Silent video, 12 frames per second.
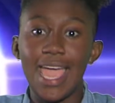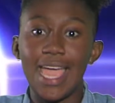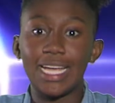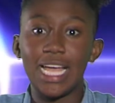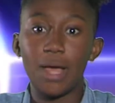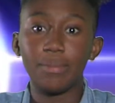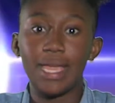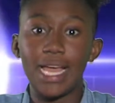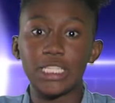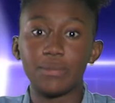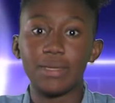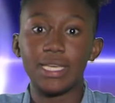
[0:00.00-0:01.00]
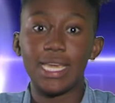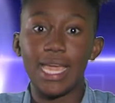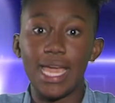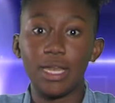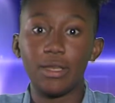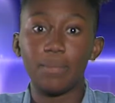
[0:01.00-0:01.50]
and Comcast
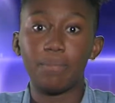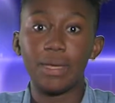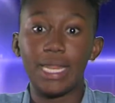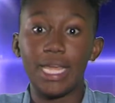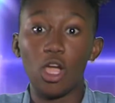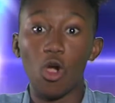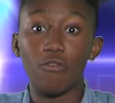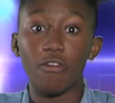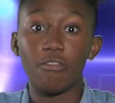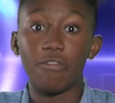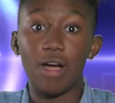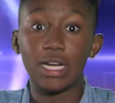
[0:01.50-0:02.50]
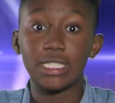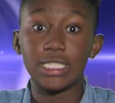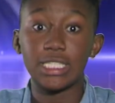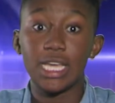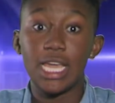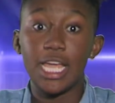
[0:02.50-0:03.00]
began bidding over Fox's